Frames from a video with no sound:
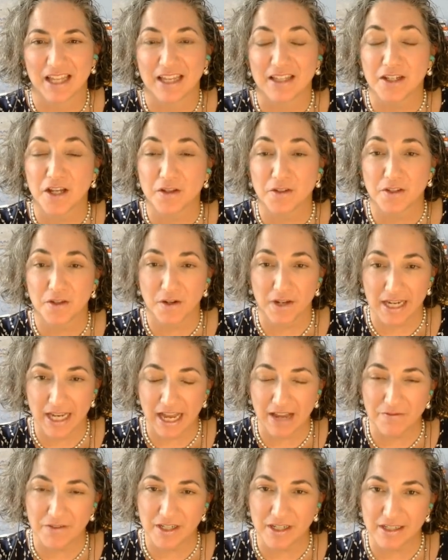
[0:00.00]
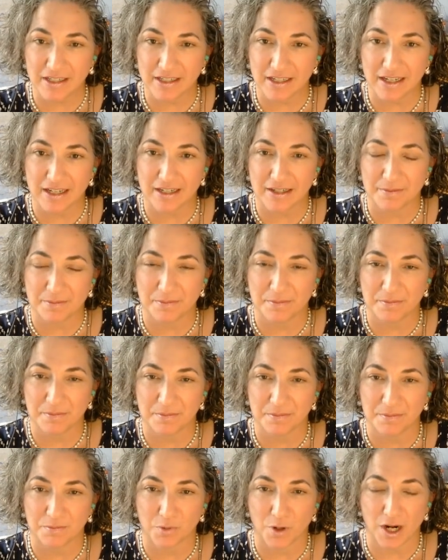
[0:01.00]
No, so I haven't
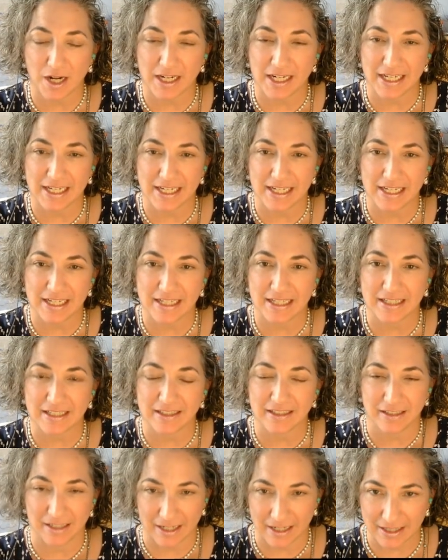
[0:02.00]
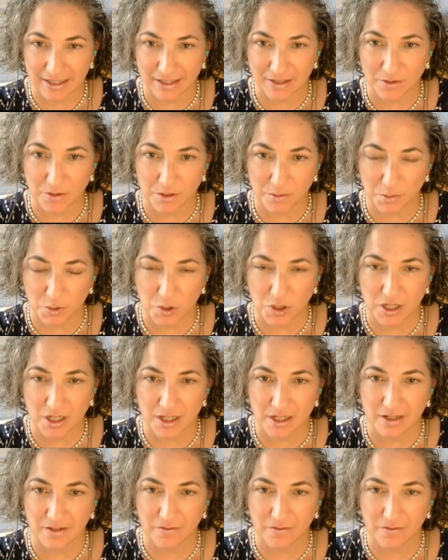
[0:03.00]
brought any clients on board